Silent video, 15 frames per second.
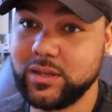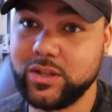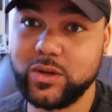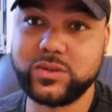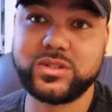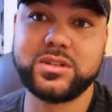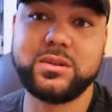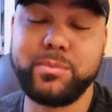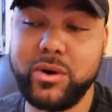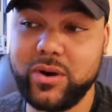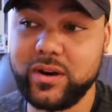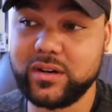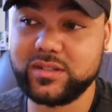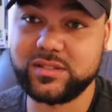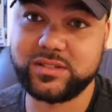go to the
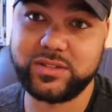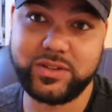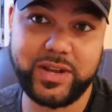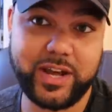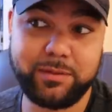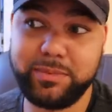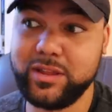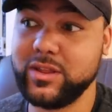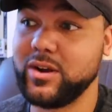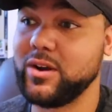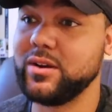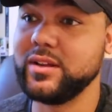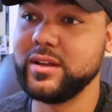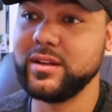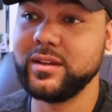parks, you gotta be there
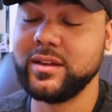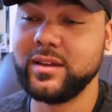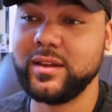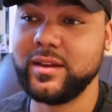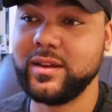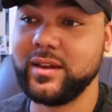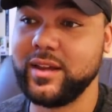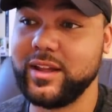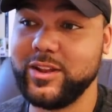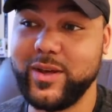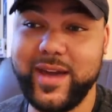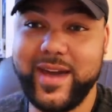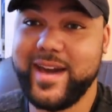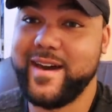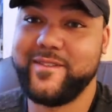early and you
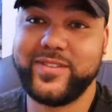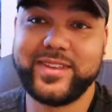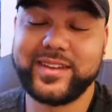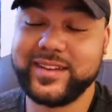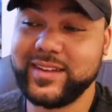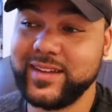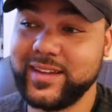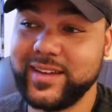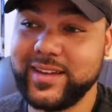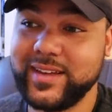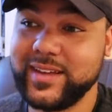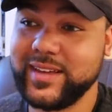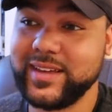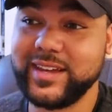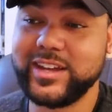have to
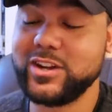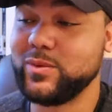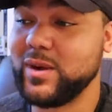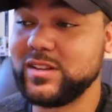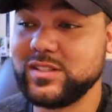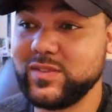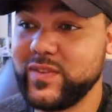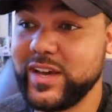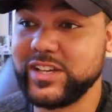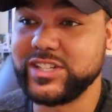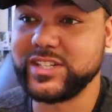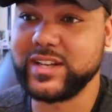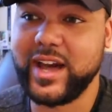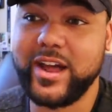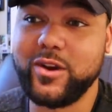get a
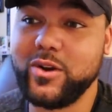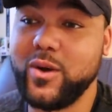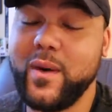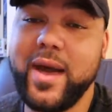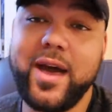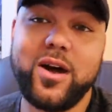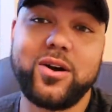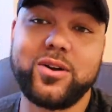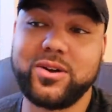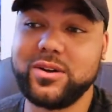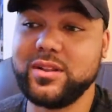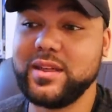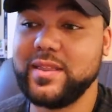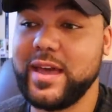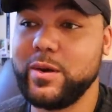reservation. I don't know how
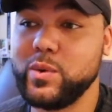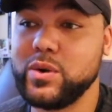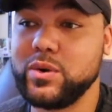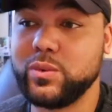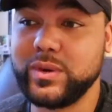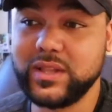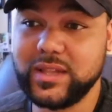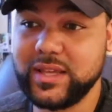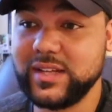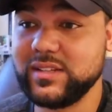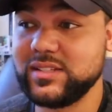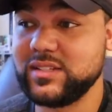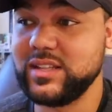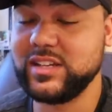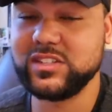early they will
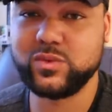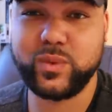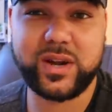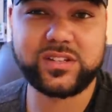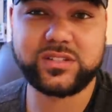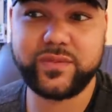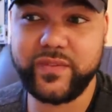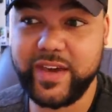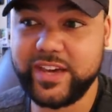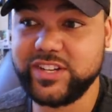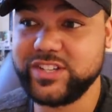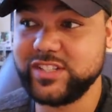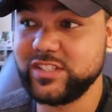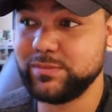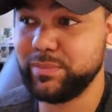release these
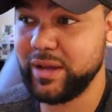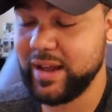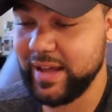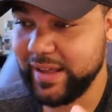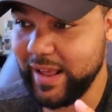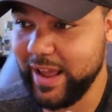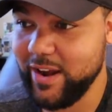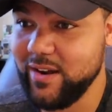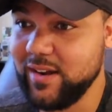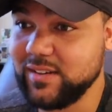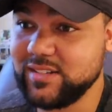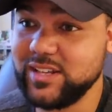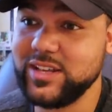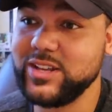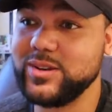reservations, but I
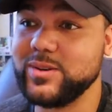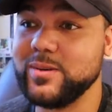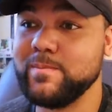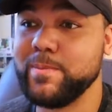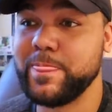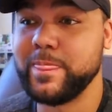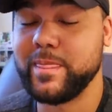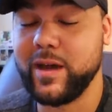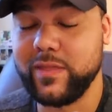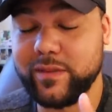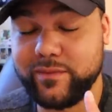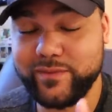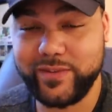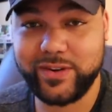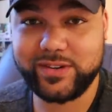guarantee you on
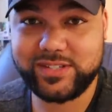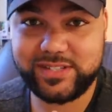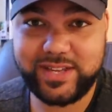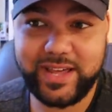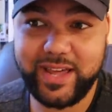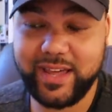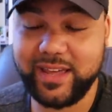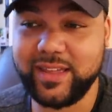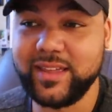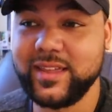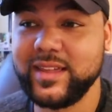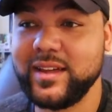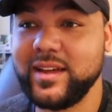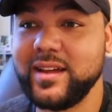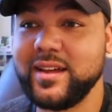the first day
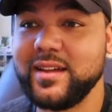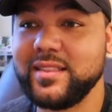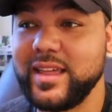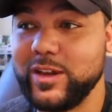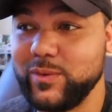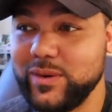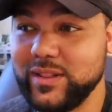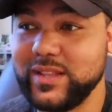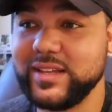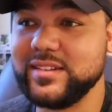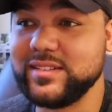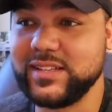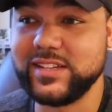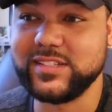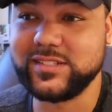they
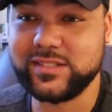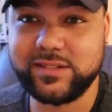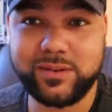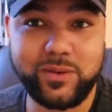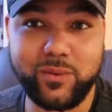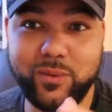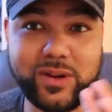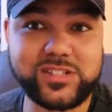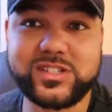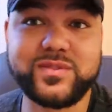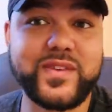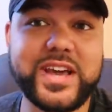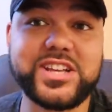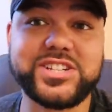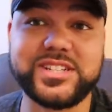release these
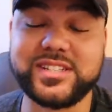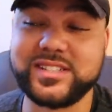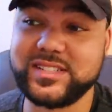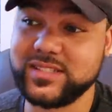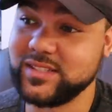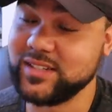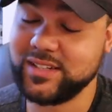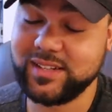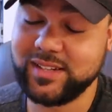reservations,